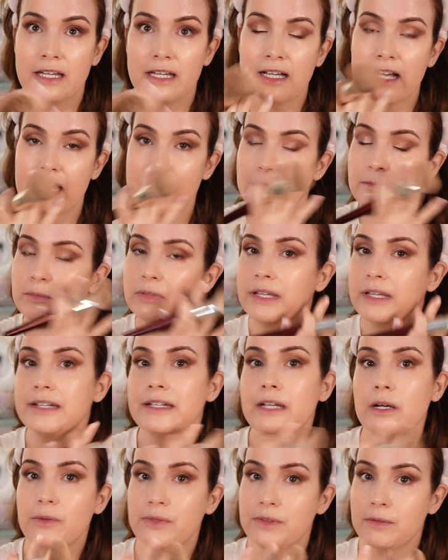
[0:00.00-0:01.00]
kind of blend
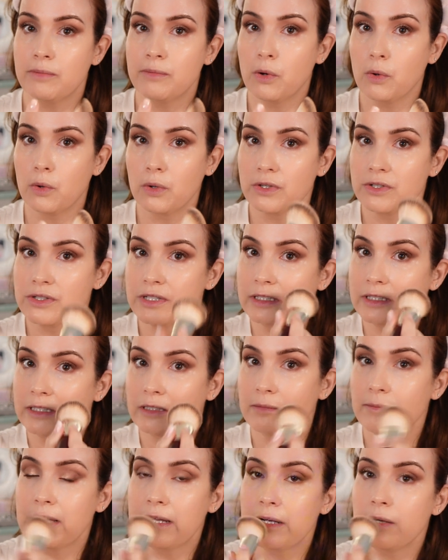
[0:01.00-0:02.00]
out the pores a
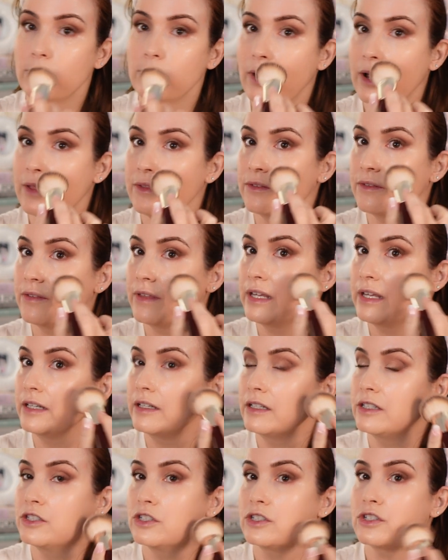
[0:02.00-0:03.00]
little better rather
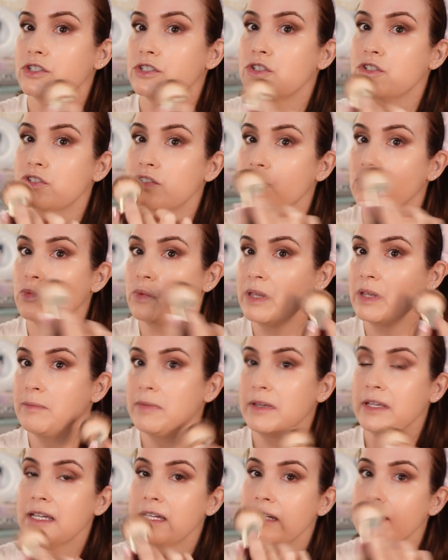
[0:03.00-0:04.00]
than just
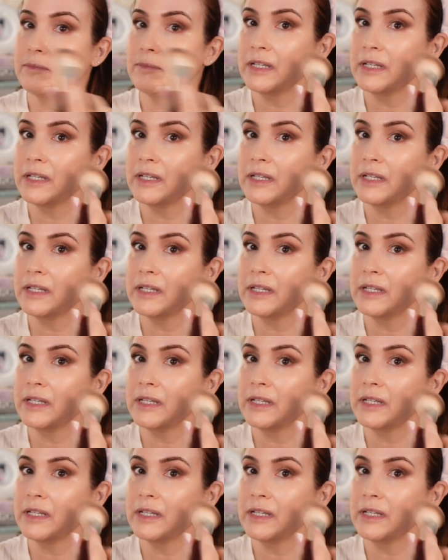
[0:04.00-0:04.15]
sweeping it,